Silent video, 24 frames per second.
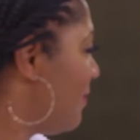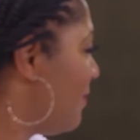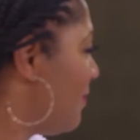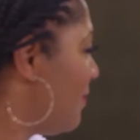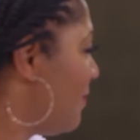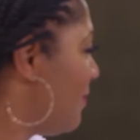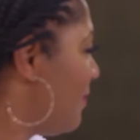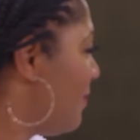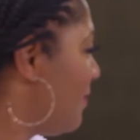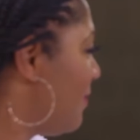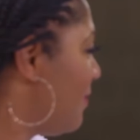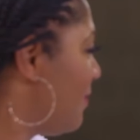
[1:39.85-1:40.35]

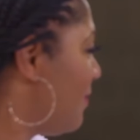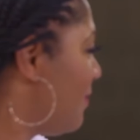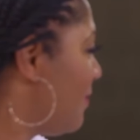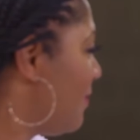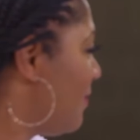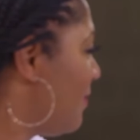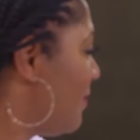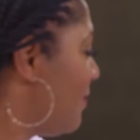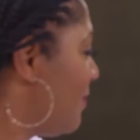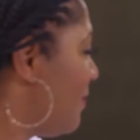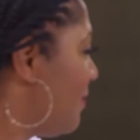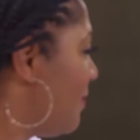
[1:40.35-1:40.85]

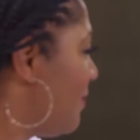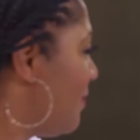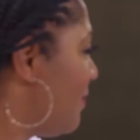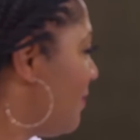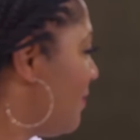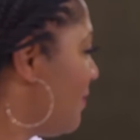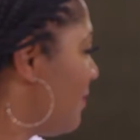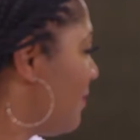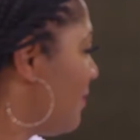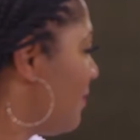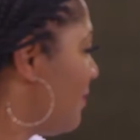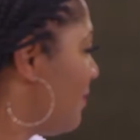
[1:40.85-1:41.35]

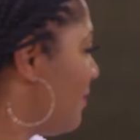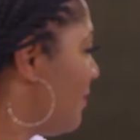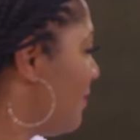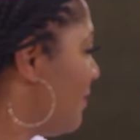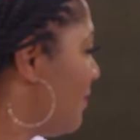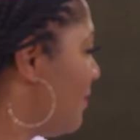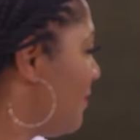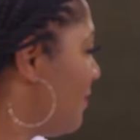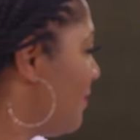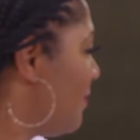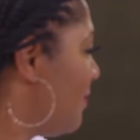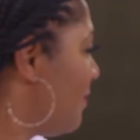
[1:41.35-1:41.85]

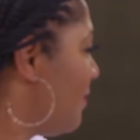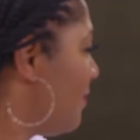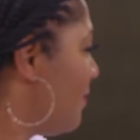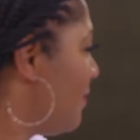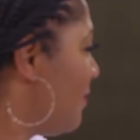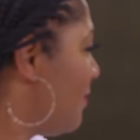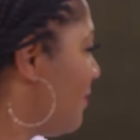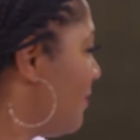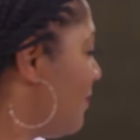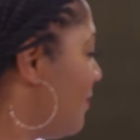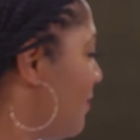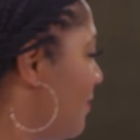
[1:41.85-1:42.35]

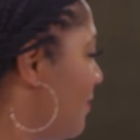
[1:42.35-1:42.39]
This person isn't speaking.